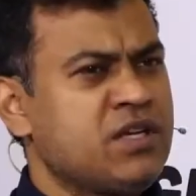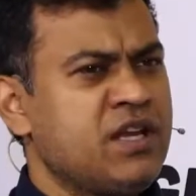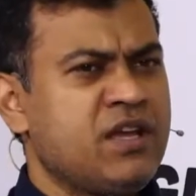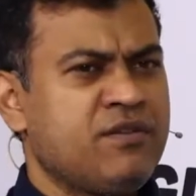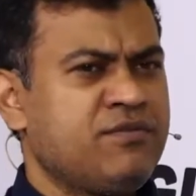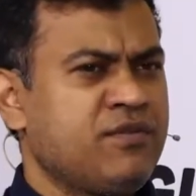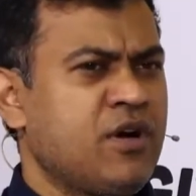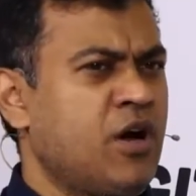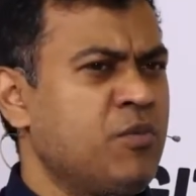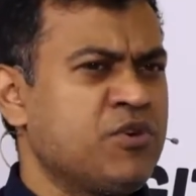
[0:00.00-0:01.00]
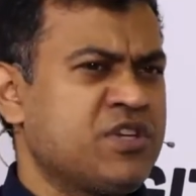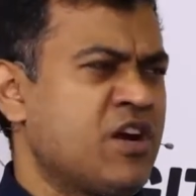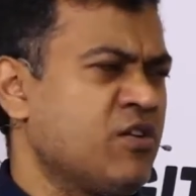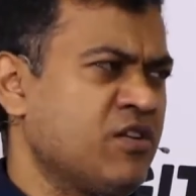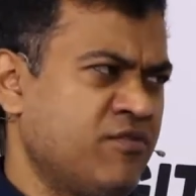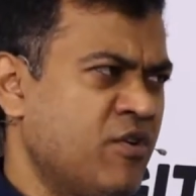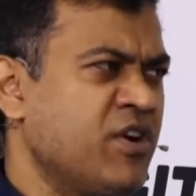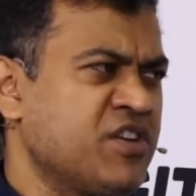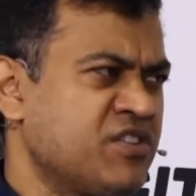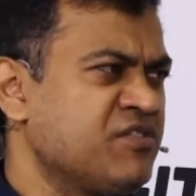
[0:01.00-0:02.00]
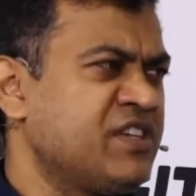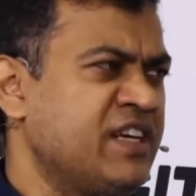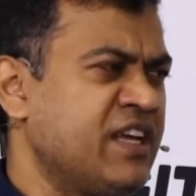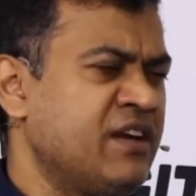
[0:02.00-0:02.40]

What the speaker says: the CDF almost around the foundation of CDF.